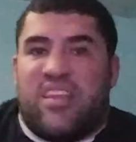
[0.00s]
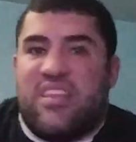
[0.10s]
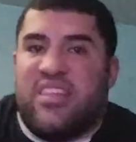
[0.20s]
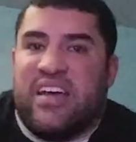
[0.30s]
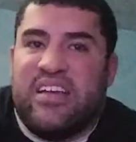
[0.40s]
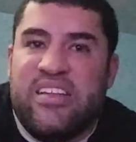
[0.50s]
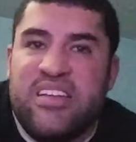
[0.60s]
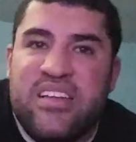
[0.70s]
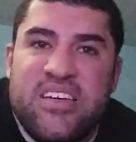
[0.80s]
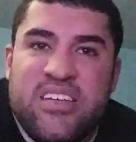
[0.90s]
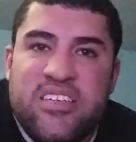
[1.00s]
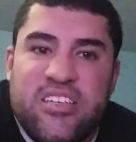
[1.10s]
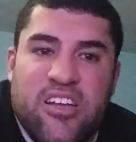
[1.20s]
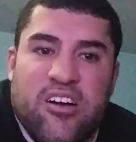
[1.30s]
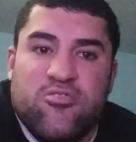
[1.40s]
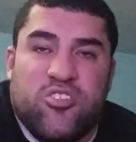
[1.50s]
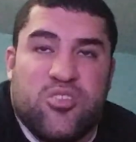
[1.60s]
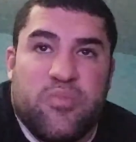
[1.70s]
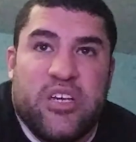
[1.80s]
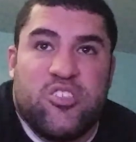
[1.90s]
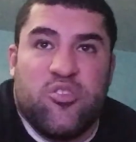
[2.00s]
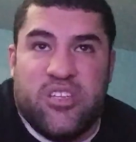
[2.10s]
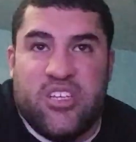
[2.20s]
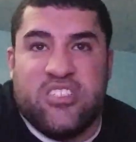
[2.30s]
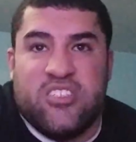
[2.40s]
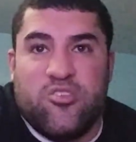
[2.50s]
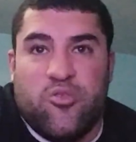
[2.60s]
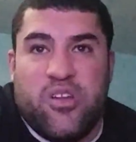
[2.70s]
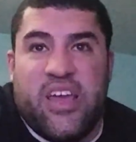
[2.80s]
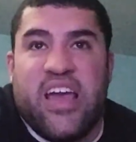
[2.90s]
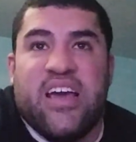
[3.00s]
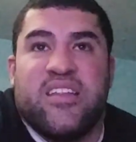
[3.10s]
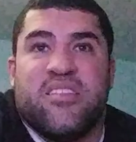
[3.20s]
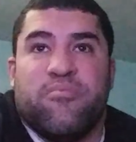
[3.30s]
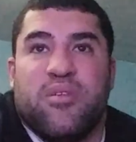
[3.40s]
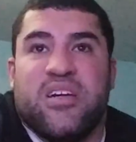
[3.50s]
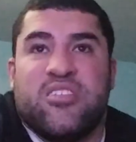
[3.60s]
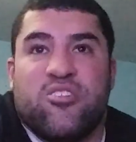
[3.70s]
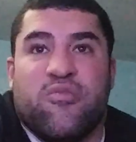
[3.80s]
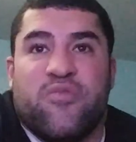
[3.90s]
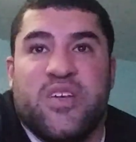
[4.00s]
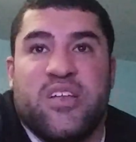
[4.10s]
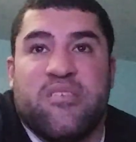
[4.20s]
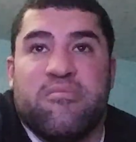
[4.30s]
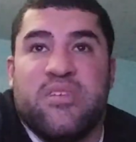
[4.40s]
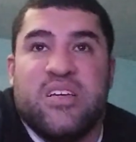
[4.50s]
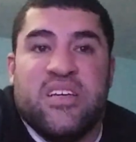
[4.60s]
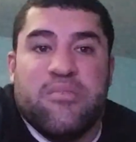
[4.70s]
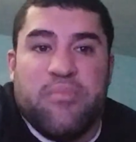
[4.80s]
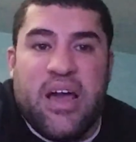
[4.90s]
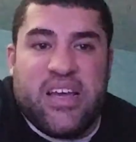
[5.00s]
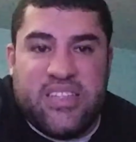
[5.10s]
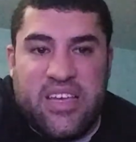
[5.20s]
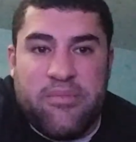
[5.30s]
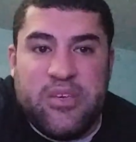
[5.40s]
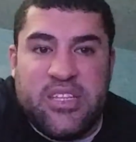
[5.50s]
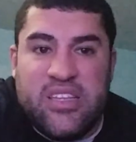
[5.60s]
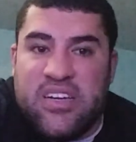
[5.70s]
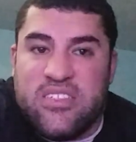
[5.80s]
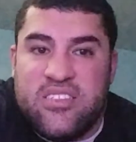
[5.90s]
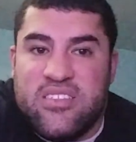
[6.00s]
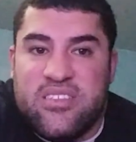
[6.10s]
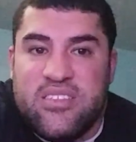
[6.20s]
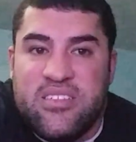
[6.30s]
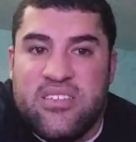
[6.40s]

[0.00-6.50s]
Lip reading: then, just make sure he doesn't do it again. But don't feed him macadamia nuts.